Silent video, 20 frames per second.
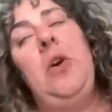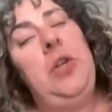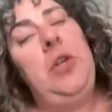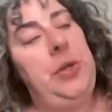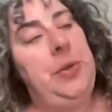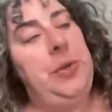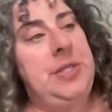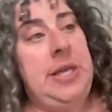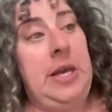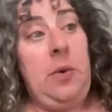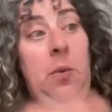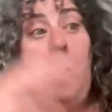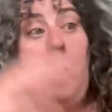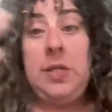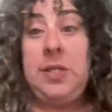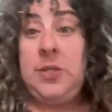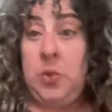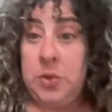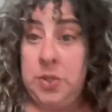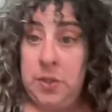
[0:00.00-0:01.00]
using,
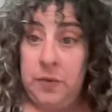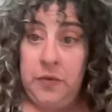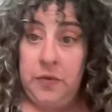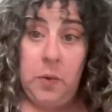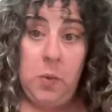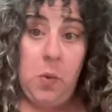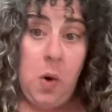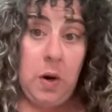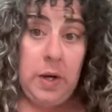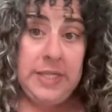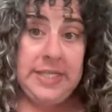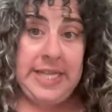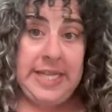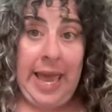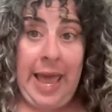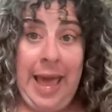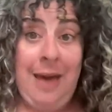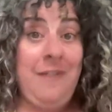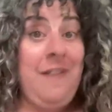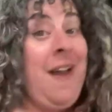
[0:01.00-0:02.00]
what sorts of rewards they
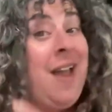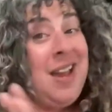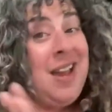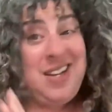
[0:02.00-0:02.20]
have,